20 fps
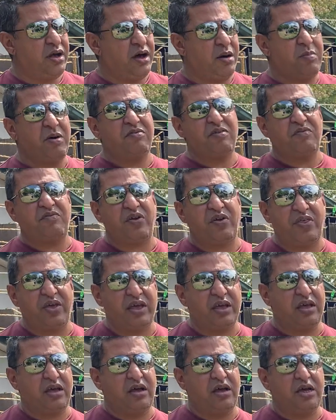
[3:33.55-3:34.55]
above
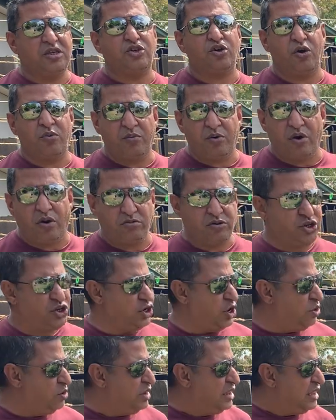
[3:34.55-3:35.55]
everything, it's homegrown.
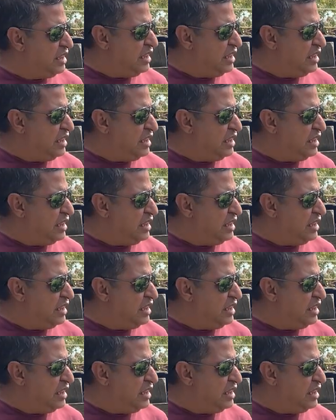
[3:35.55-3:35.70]
So